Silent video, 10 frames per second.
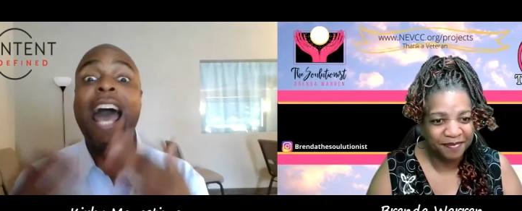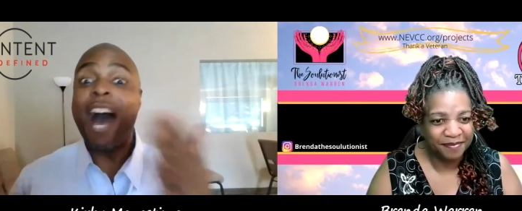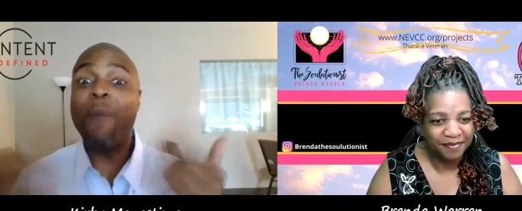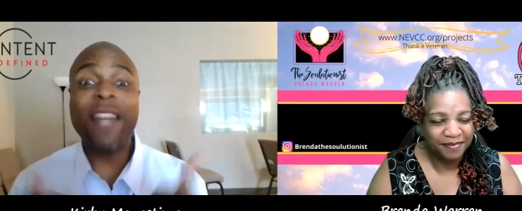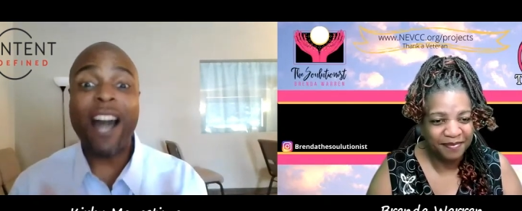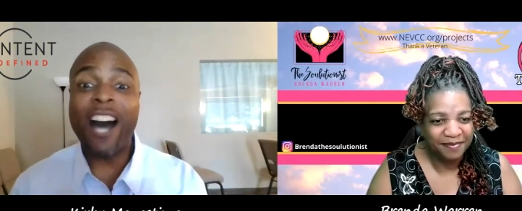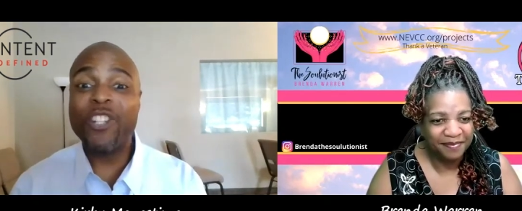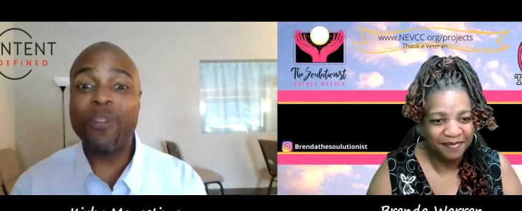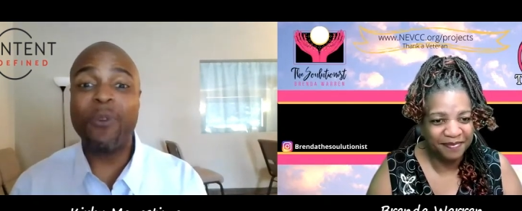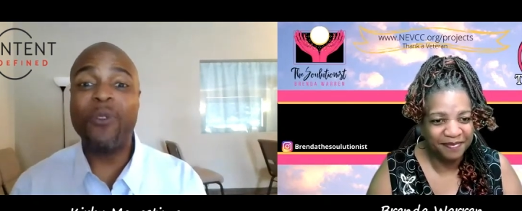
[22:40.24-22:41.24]
Speaker 1: helping
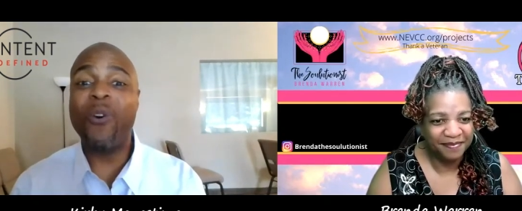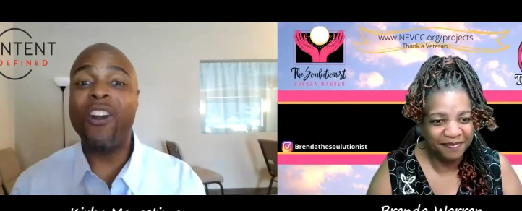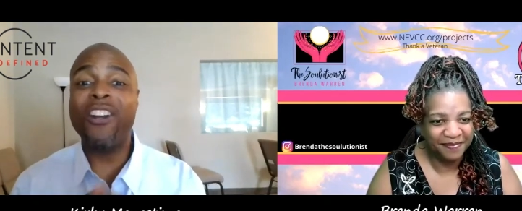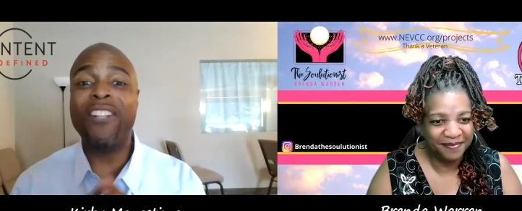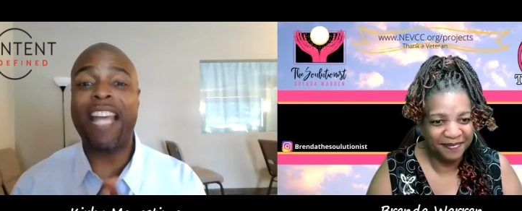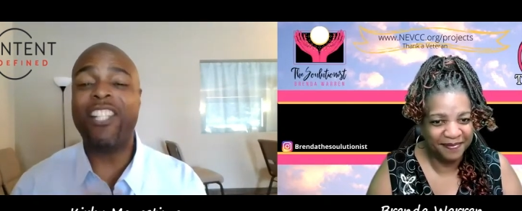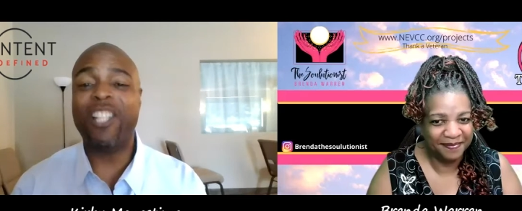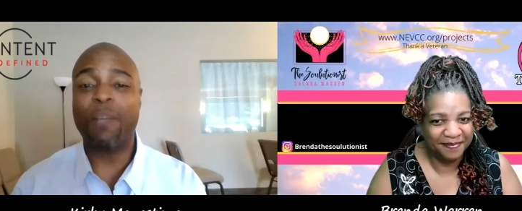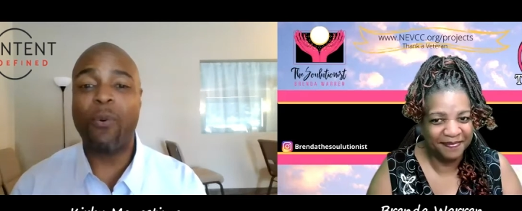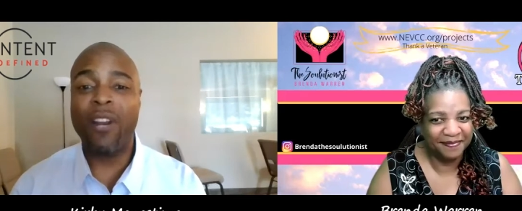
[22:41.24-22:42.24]
entrepreneurs and
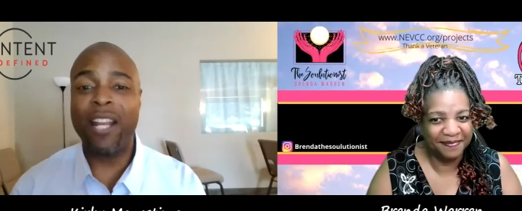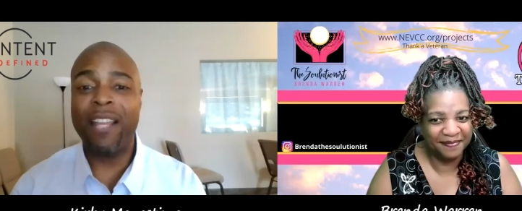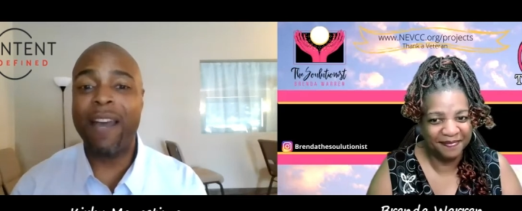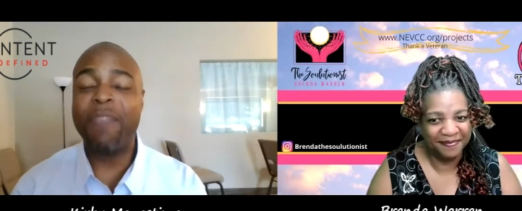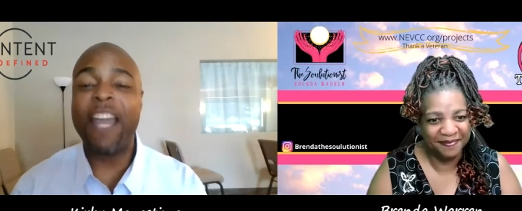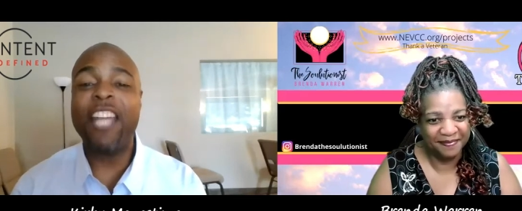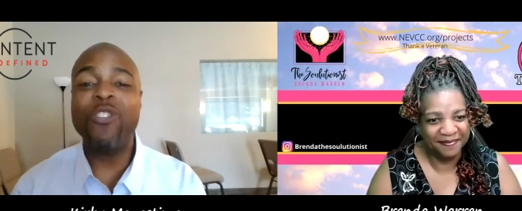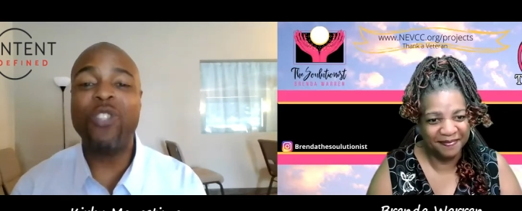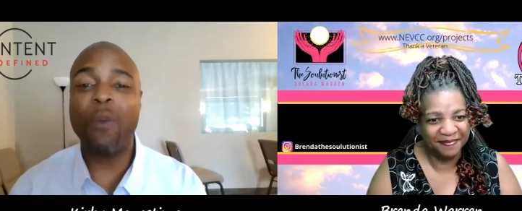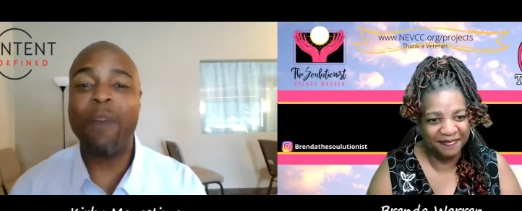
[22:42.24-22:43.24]
supporting them. Thank you
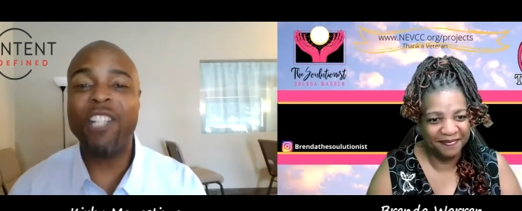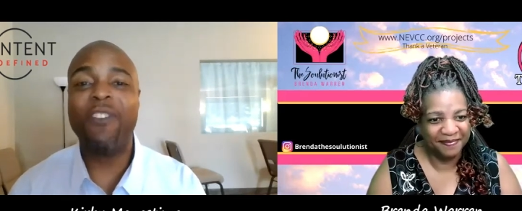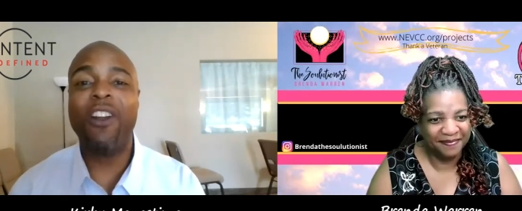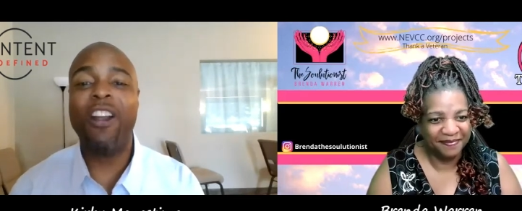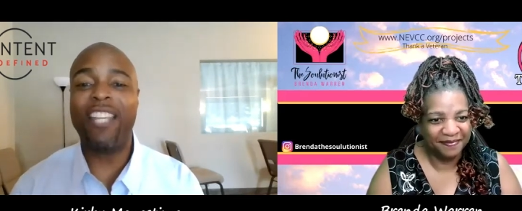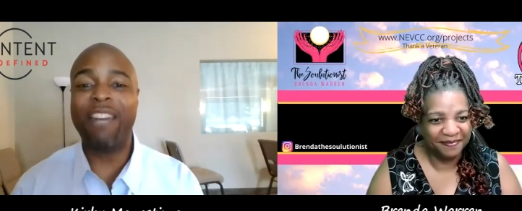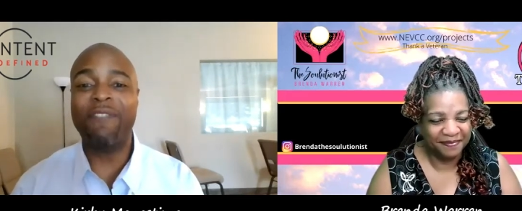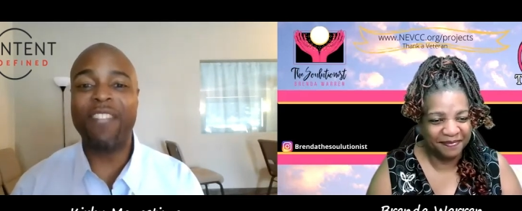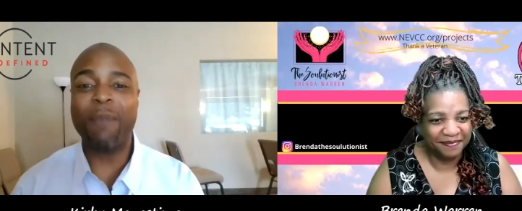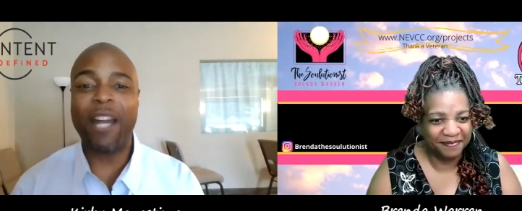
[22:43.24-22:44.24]
so much for
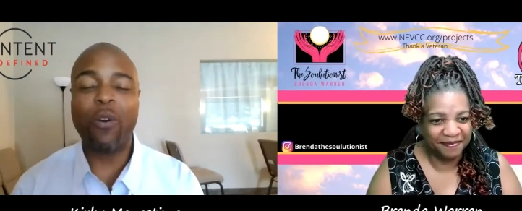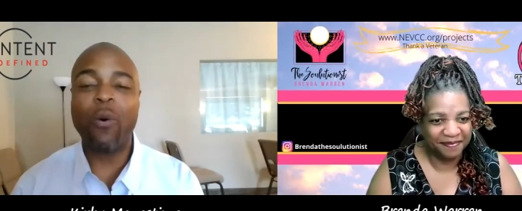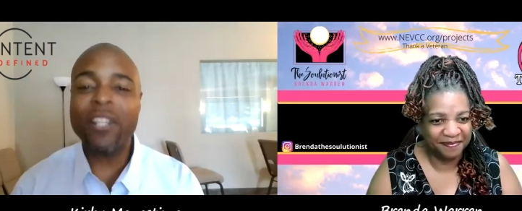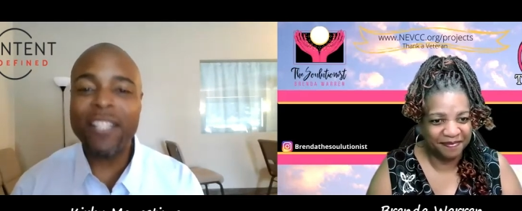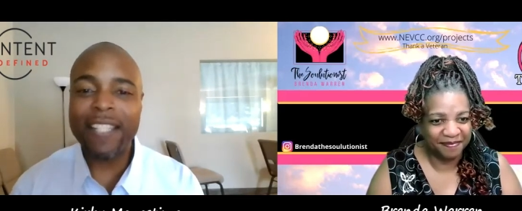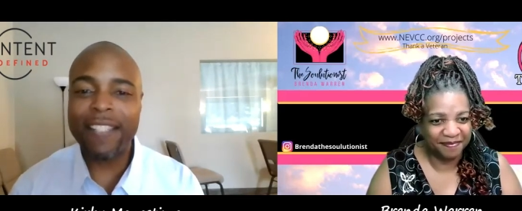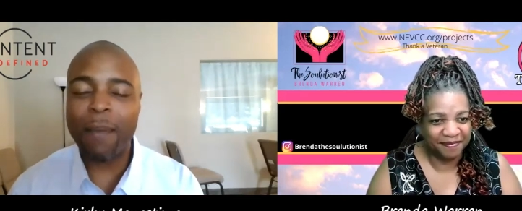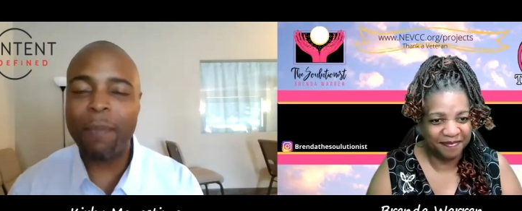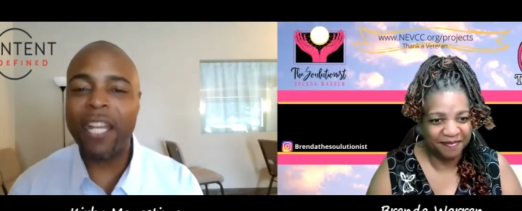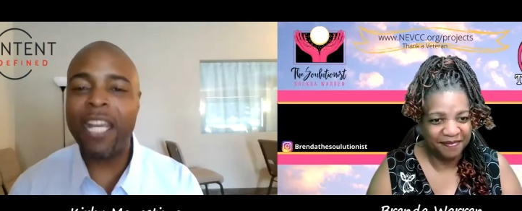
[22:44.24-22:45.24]
gifting my course to
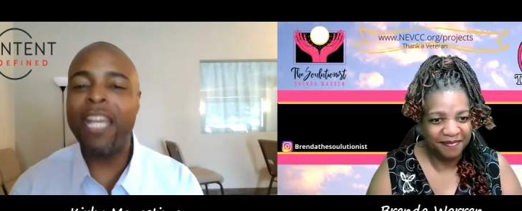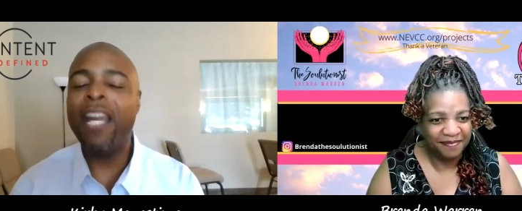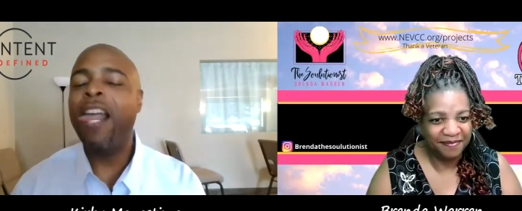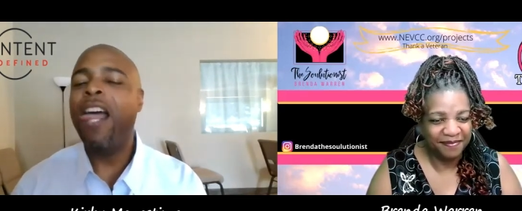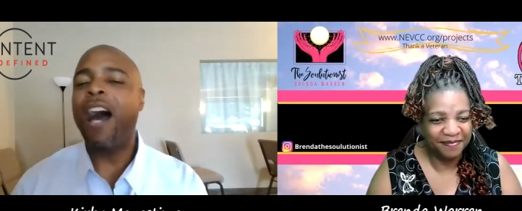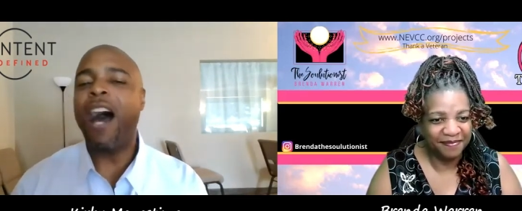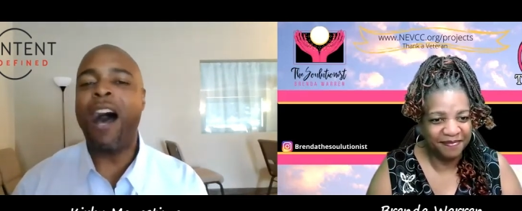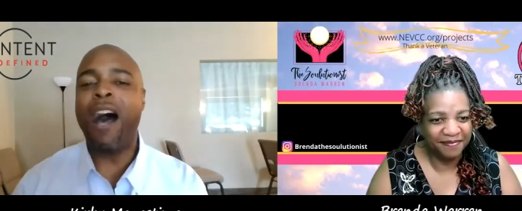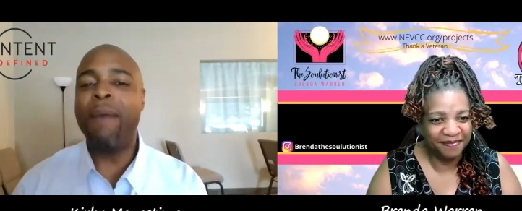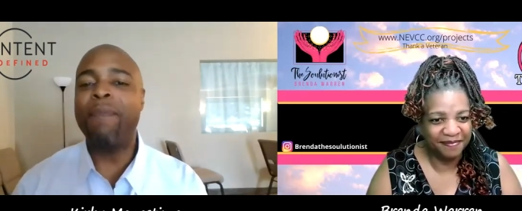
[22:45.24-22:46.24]
somebody.
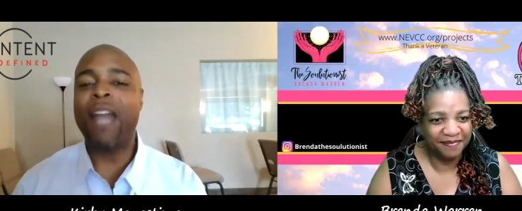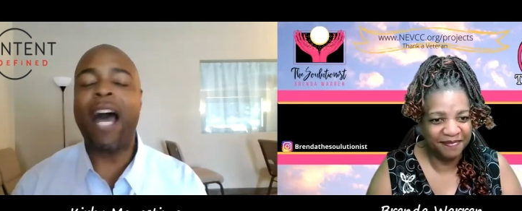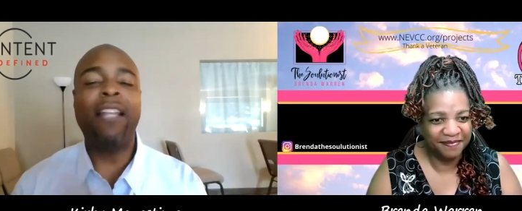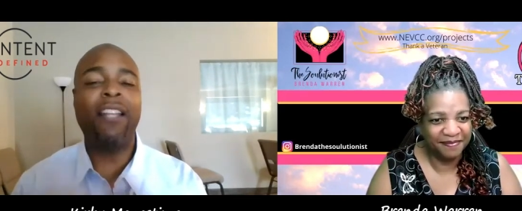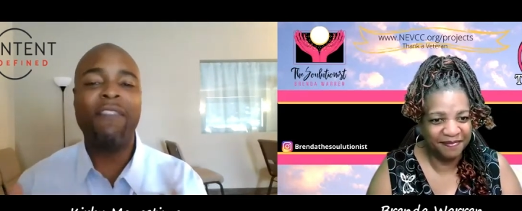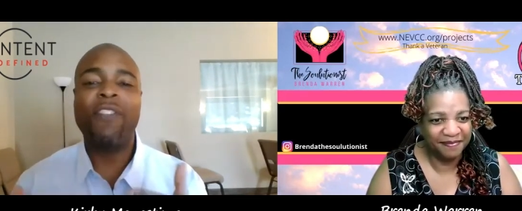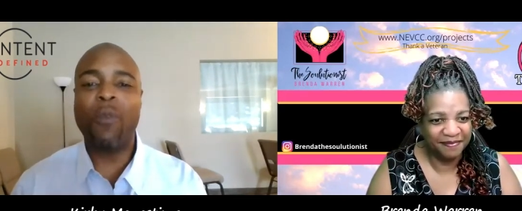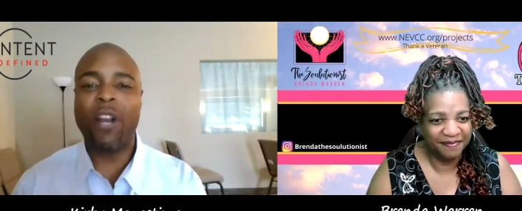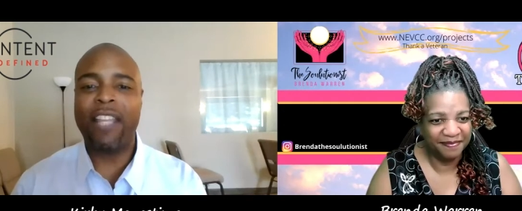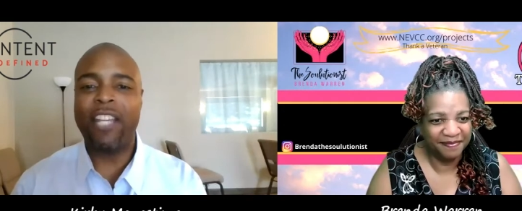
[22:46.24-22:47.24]
Um, I love the
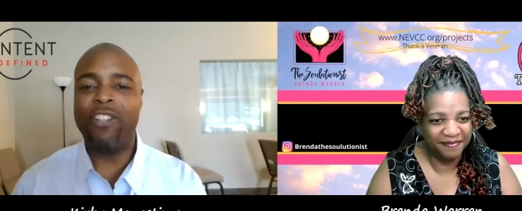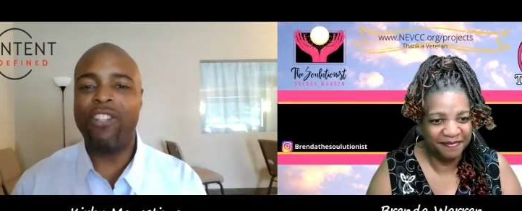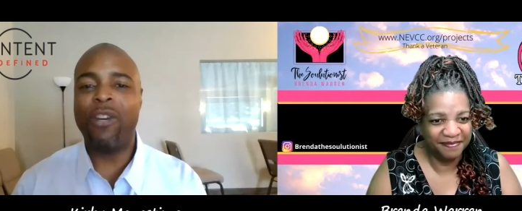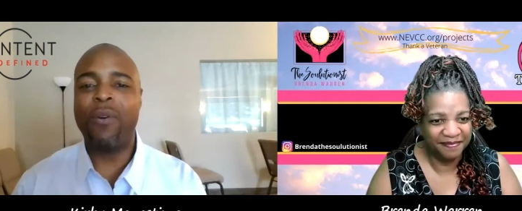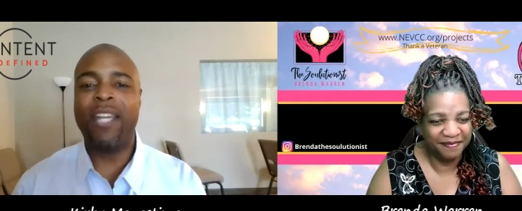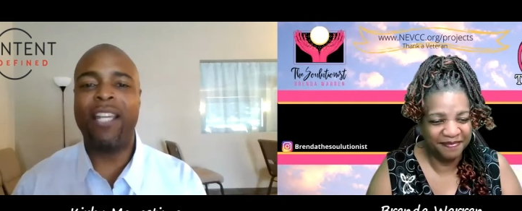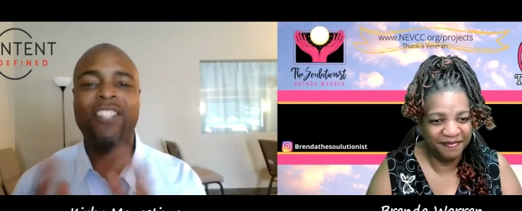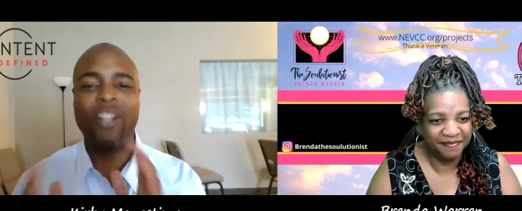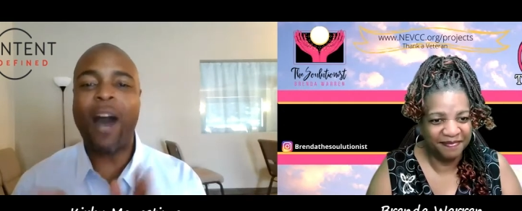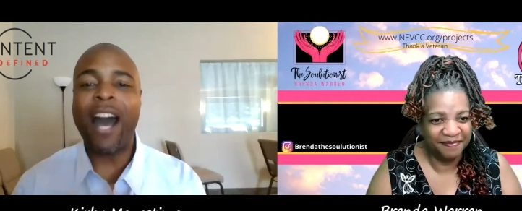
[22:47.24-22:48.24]
work that you're doing. And
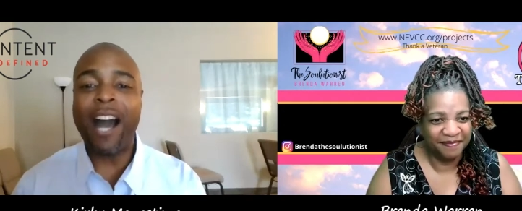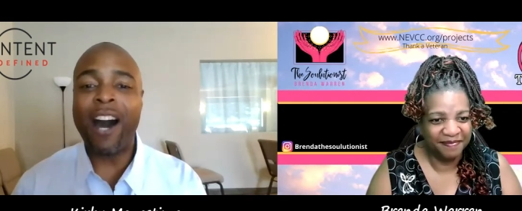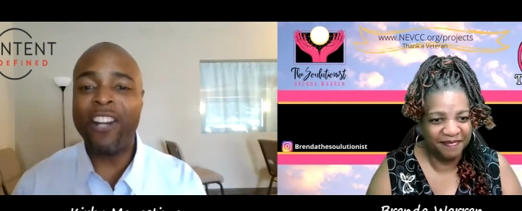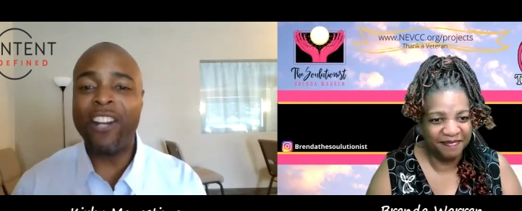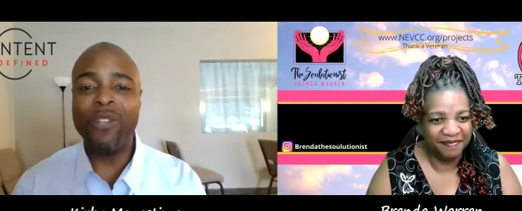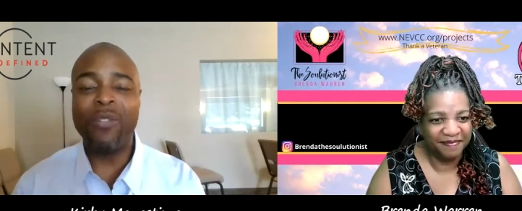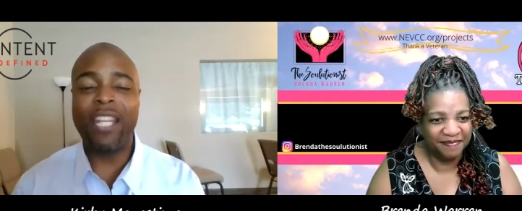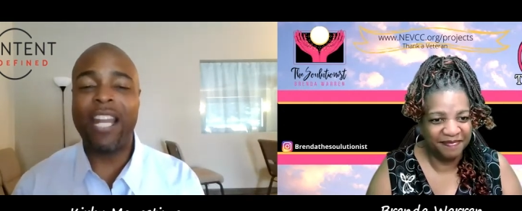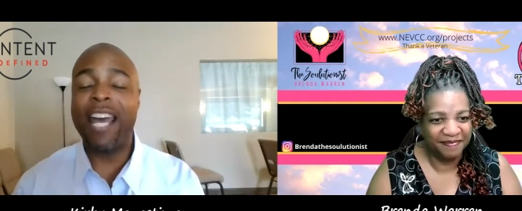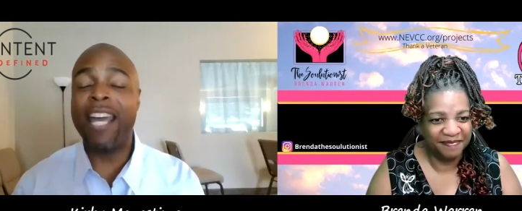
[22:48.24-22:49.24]
so I honor you
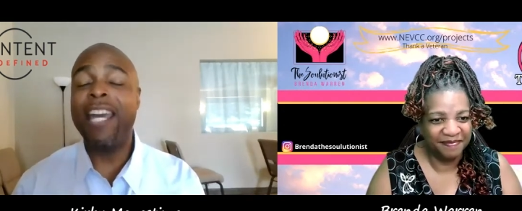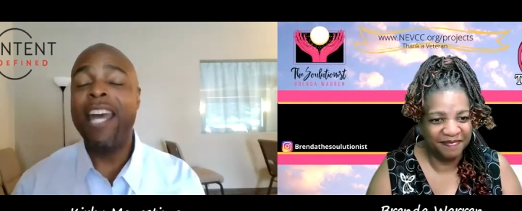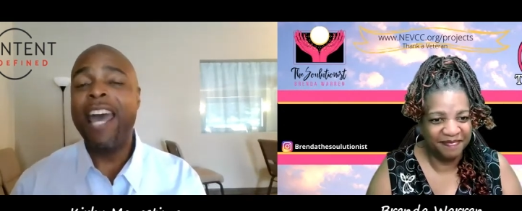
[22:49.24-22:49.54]
today.